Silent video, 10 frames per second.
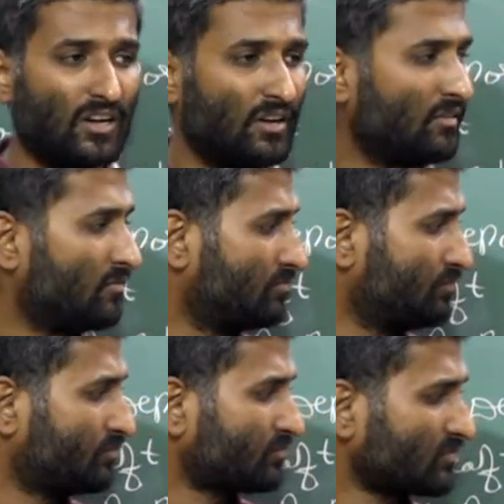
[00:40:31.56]
uh,
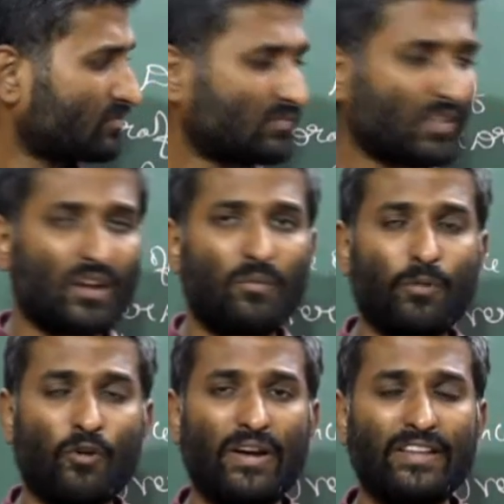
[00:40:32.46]

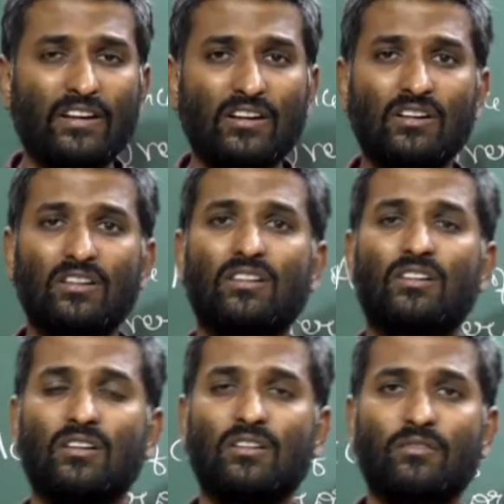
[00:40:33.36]
provide
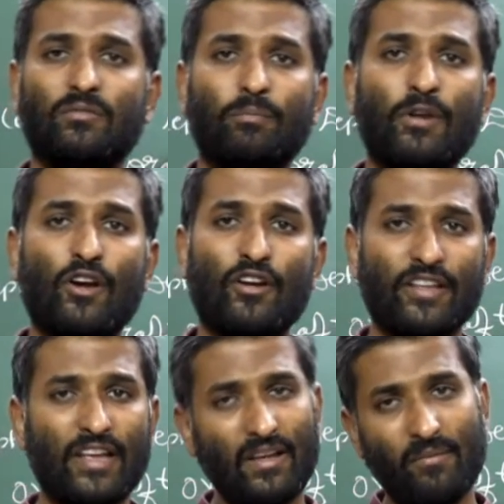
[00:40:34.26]
the
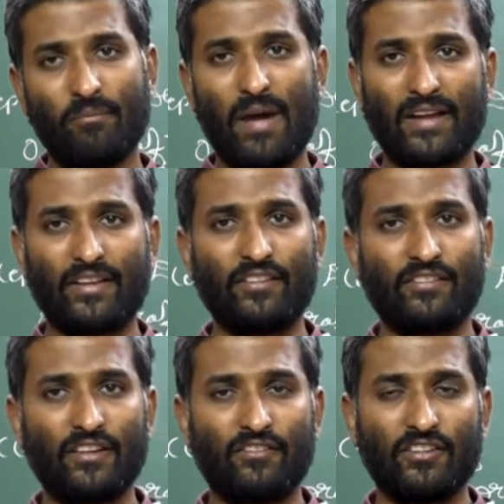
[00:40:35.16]
priority
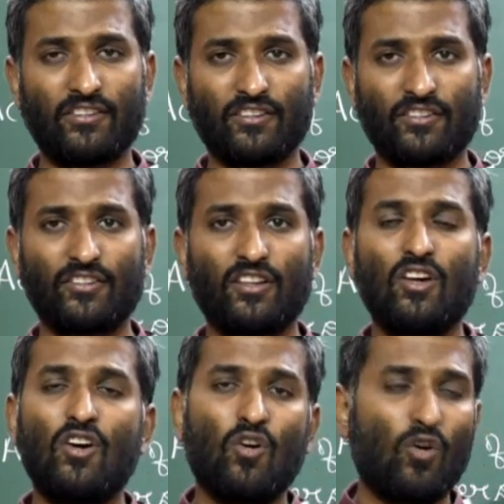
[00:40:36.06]
banking services.
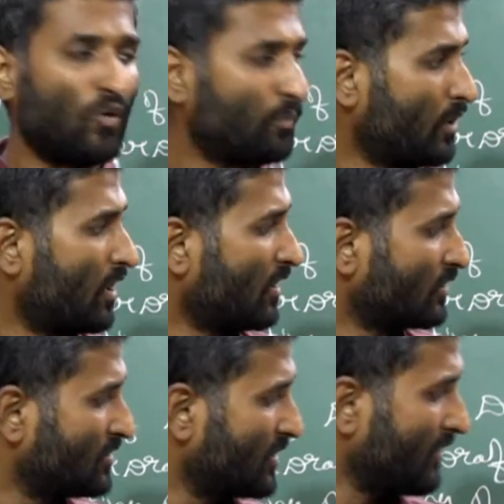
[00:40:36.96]
Hope
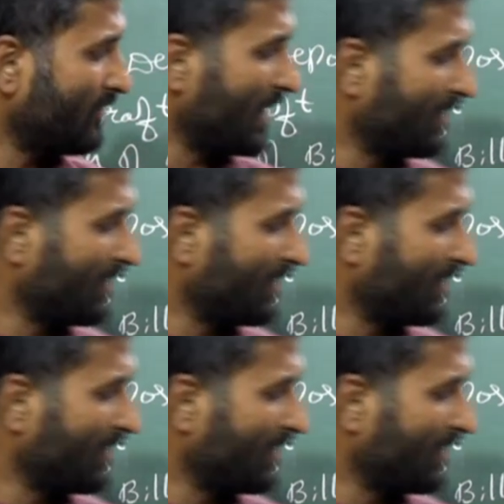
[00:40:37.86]
today